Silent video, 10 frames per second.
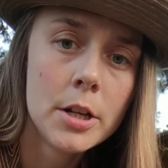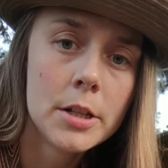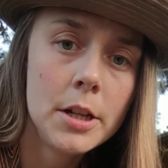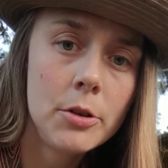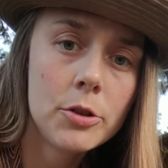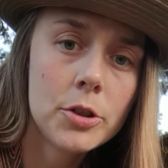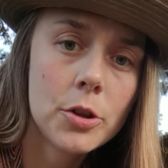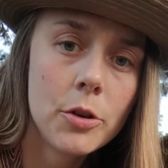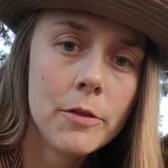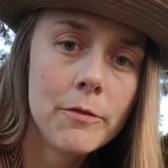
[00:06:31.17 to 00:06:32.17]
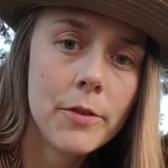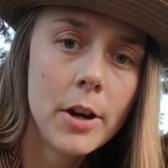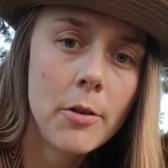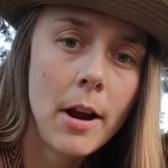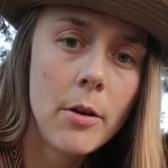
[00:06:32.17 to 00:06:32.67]
Teal just couldn't
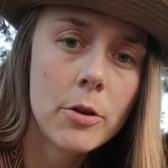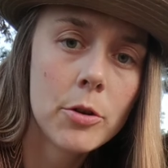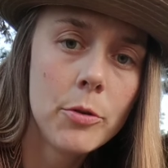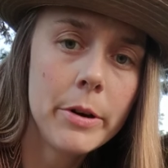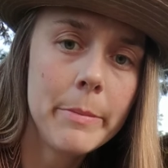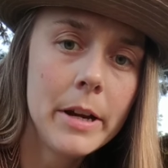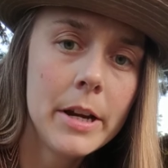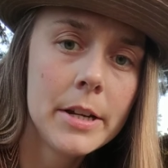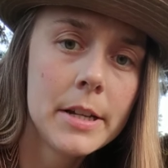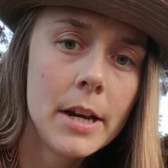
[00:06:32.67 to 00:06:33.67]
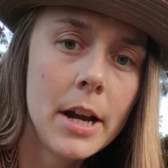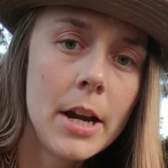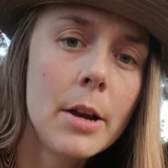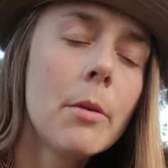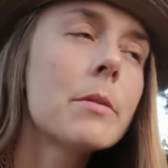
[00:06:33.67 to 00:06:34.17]
figure out who to be
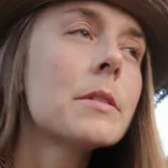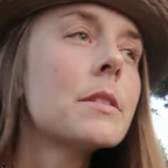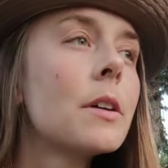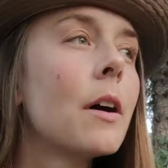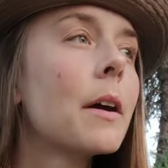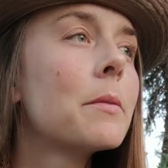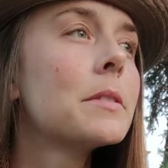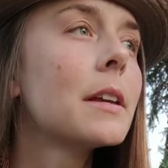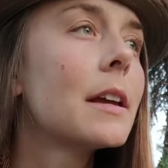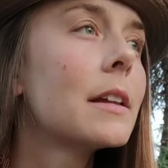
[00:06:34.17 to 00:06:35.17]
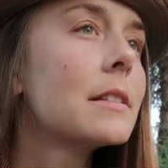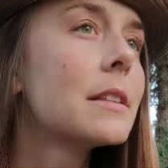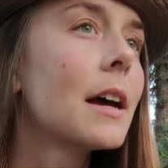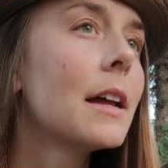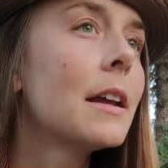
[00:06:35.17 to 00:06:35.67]
today. What was the song I was singing
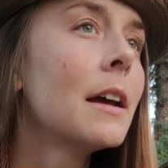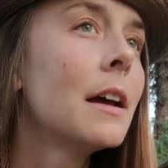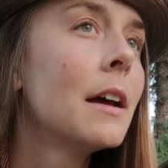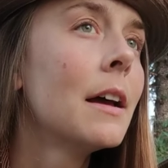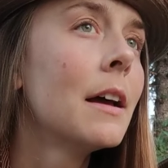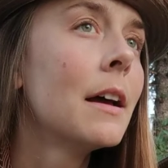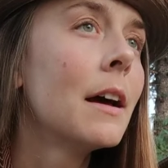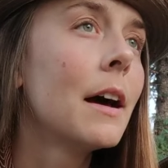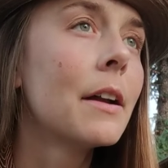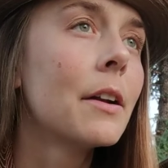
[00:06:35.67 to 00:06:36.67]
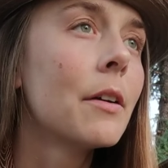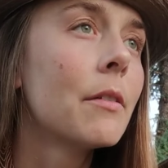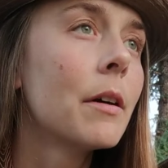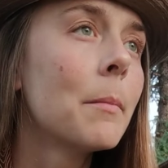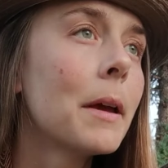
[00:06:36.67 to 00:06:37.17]
inside? I don't know.
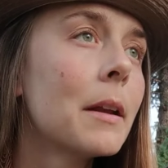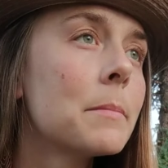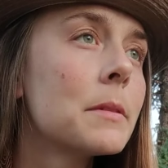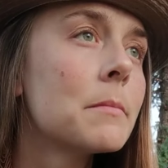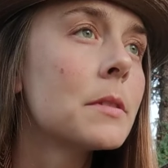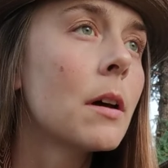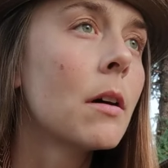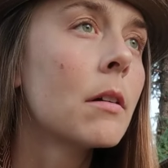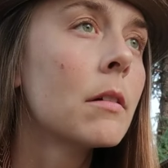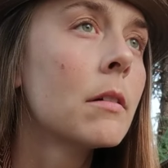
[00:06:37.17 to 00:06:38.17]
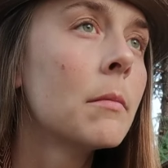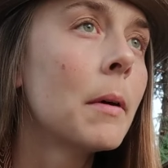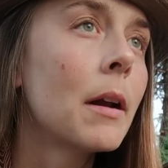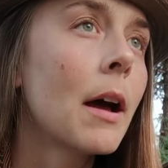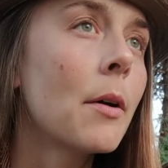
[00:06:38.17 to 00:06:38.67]
I made up some song
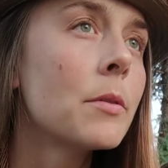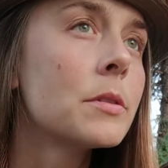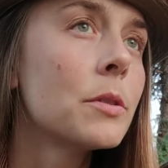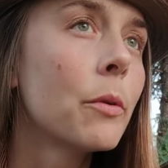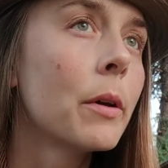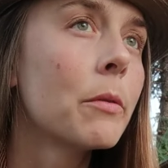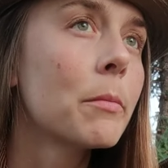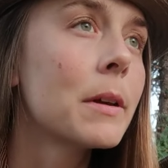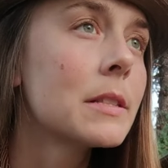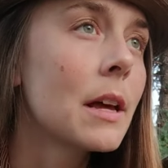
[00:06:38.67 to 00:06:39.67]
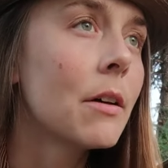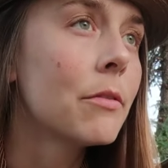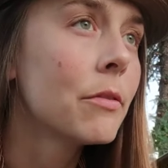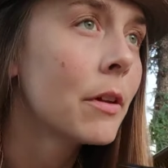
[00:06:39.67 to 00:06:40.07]
about how I was annoyed with myself.